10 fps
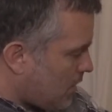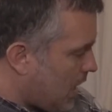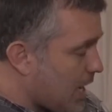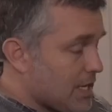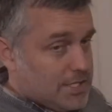
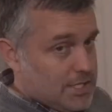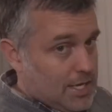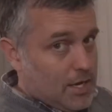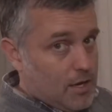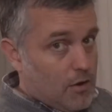heat
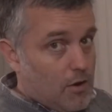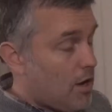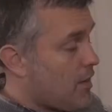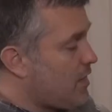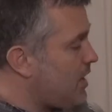sink
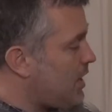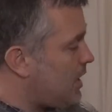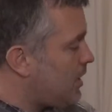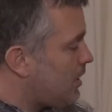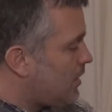on
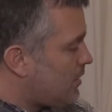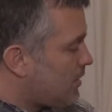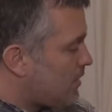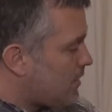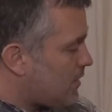the
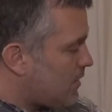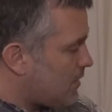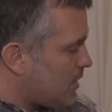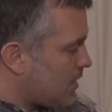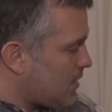
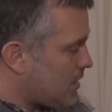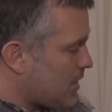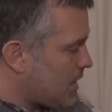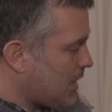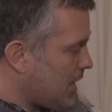
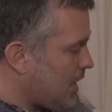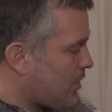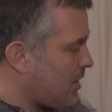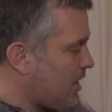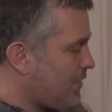
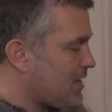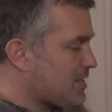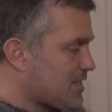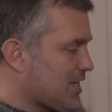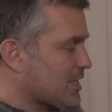E3D
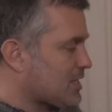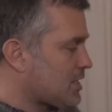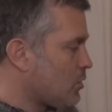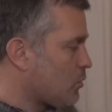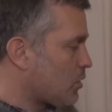
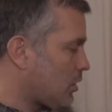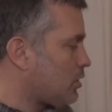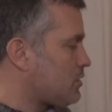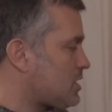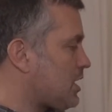V6, we're
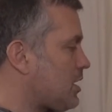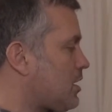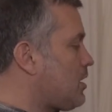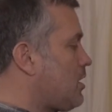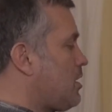
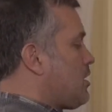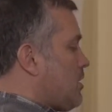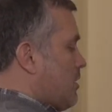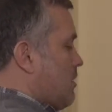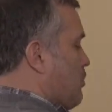losing
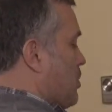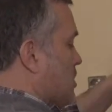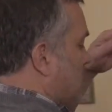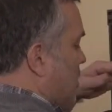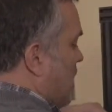
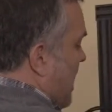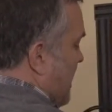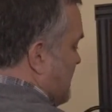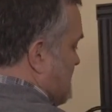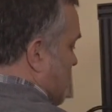printable
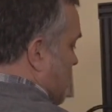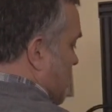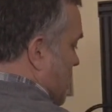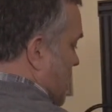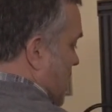height,
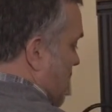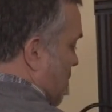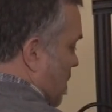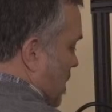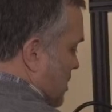and
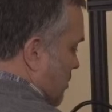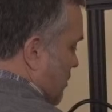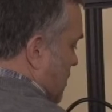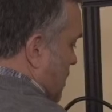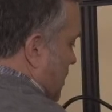we're
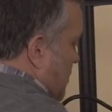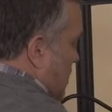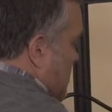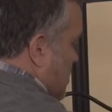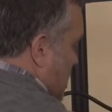also, it's